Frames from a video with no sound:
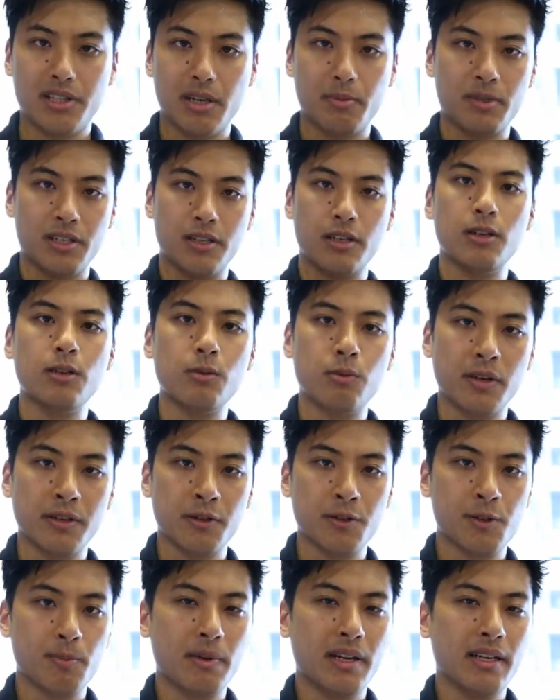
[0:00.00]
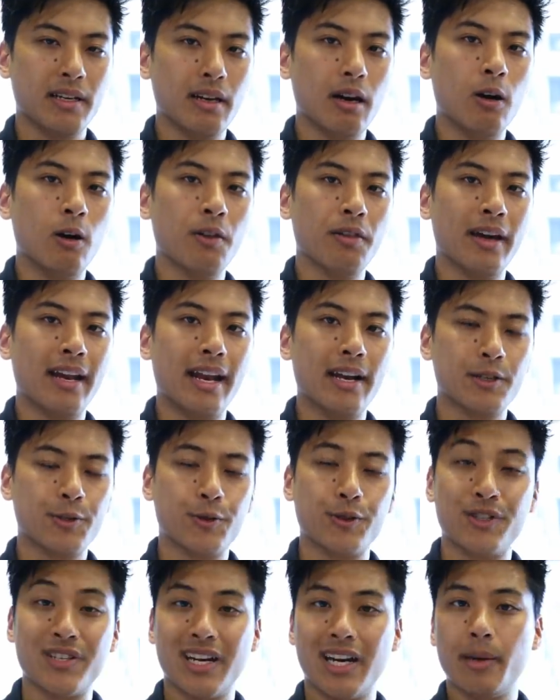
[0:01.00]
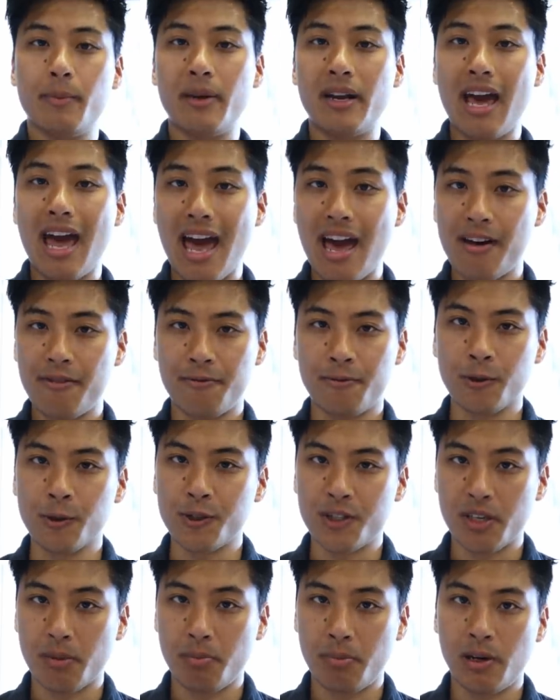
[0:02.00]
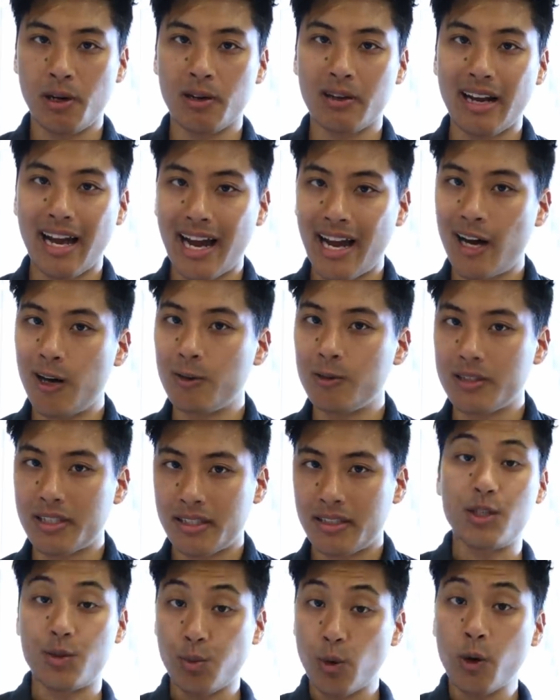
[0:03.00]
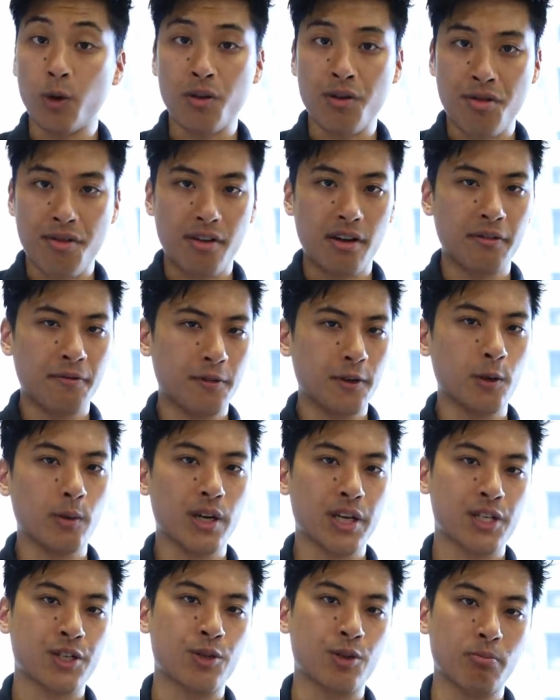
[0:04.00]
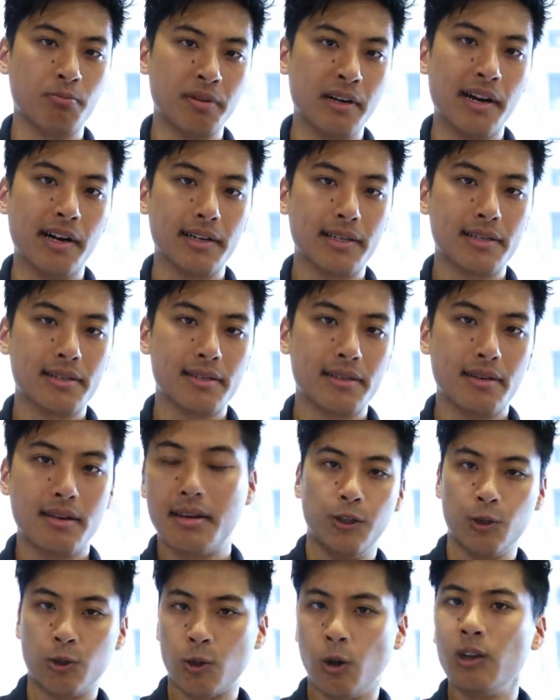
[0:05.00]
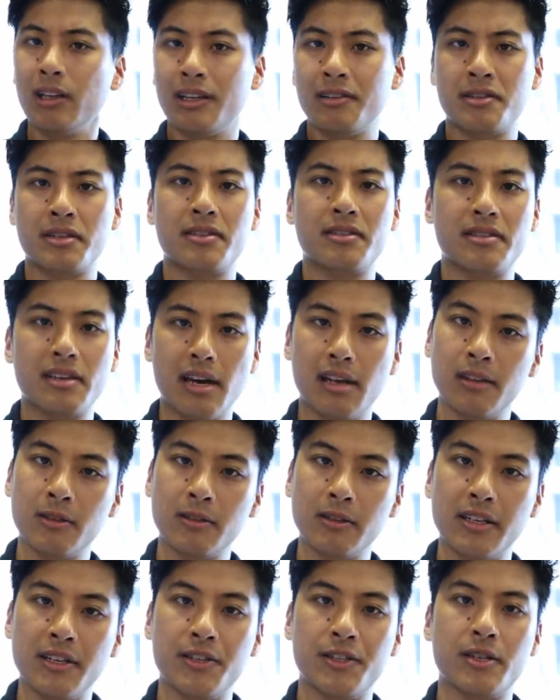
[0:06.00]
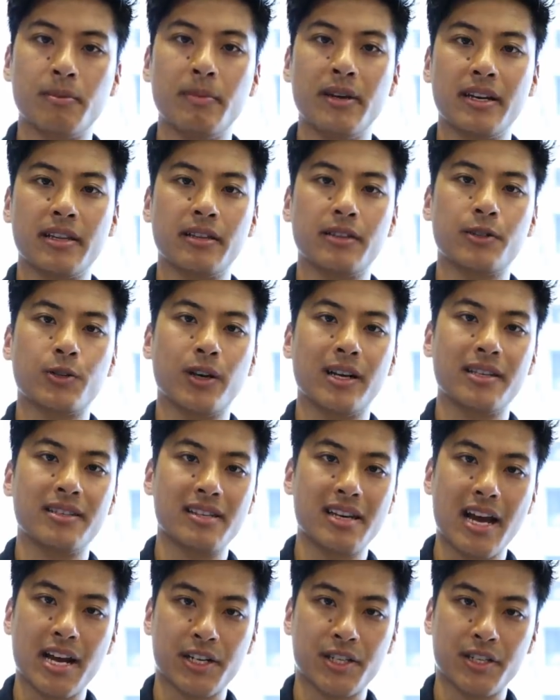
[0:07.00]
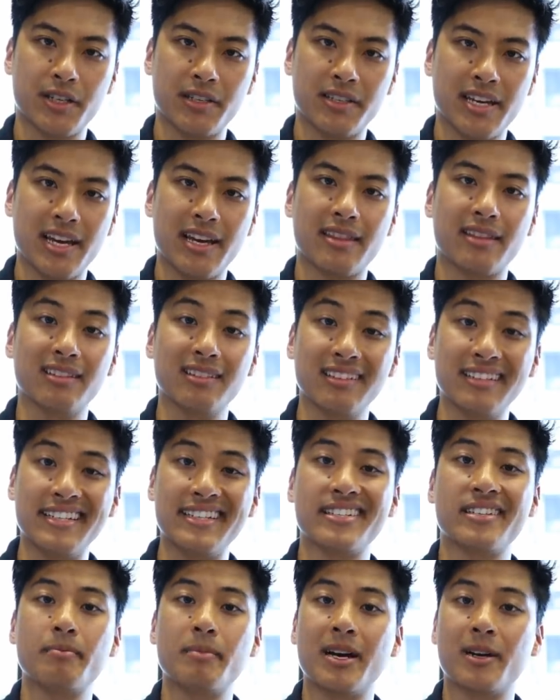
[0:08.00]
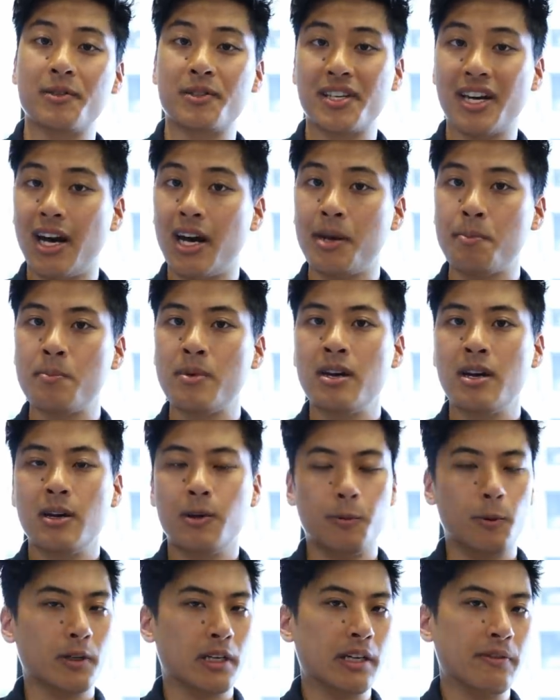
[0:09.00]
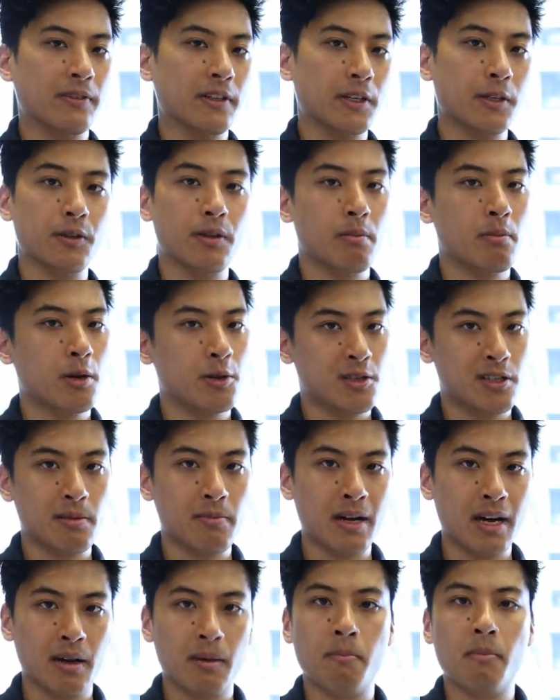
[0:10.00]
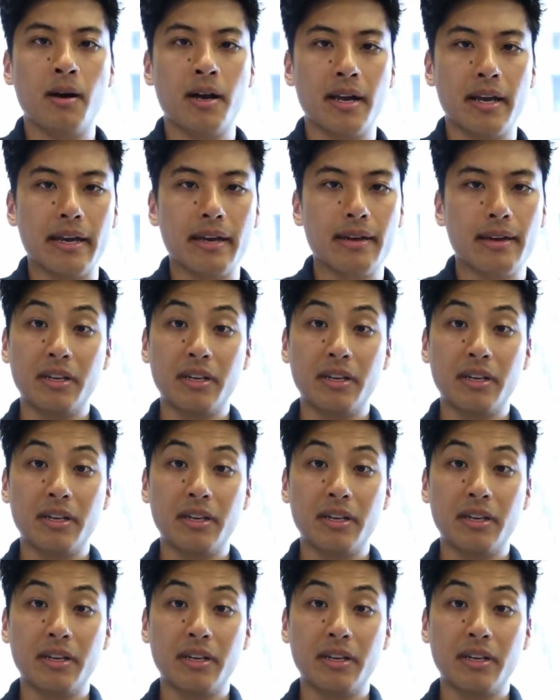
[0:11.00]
it's up to you whether spending all that extra time and effort to part out is worth a few extra bucks. Your goal as a seller is to make the transaction take the least amount of time while giving you the most amount of money.